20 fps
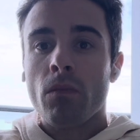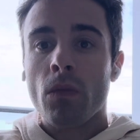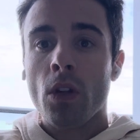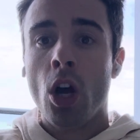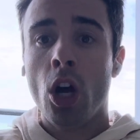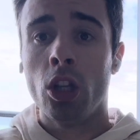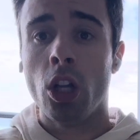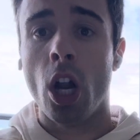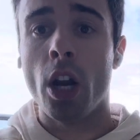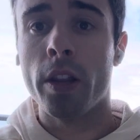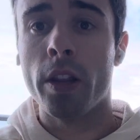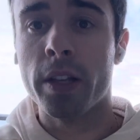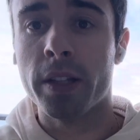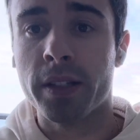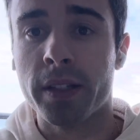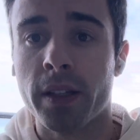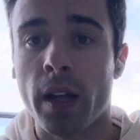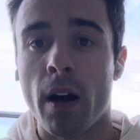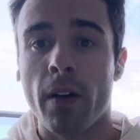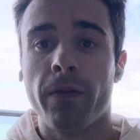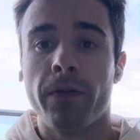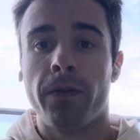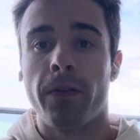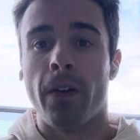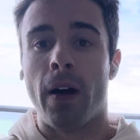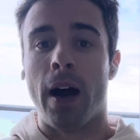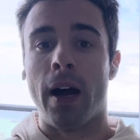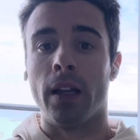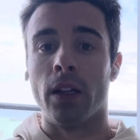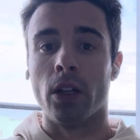lot of this stuff
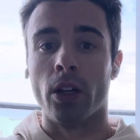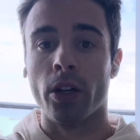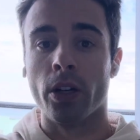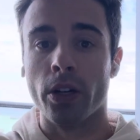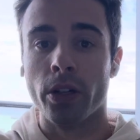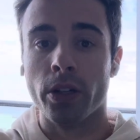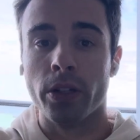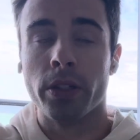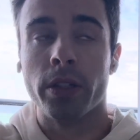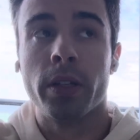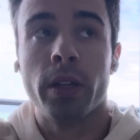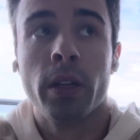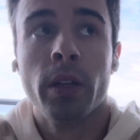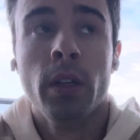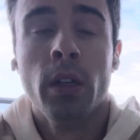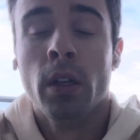I learned